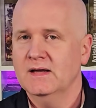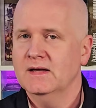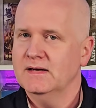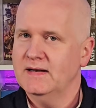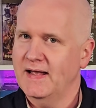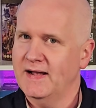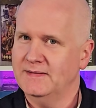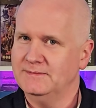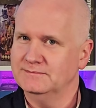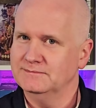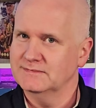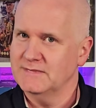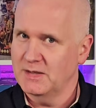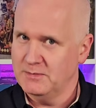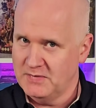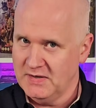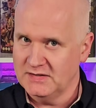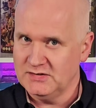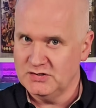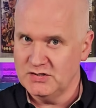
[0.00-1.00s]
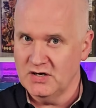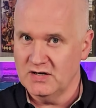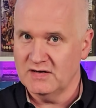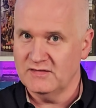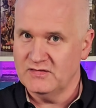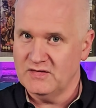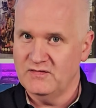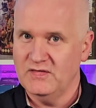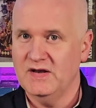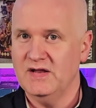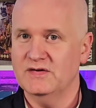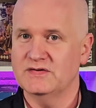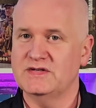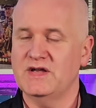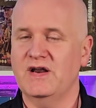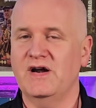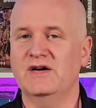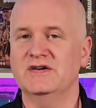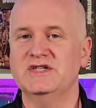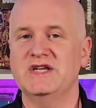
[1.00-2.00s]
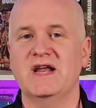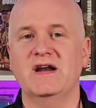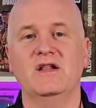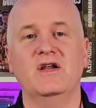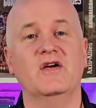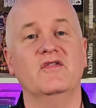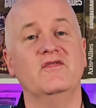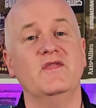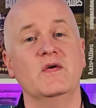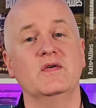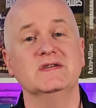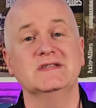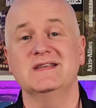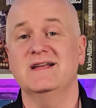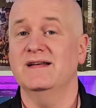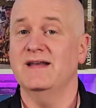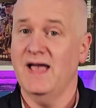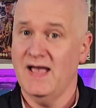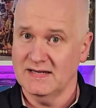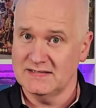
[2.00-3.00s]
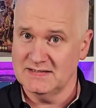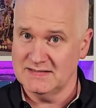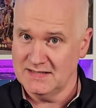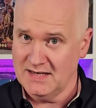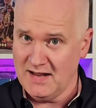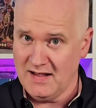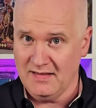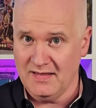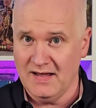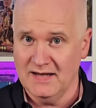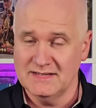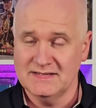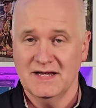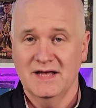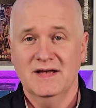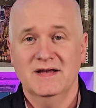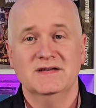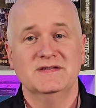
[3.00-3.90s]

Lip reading: Now, a big chunk of the videos on our channel are focused on Axis and Allies,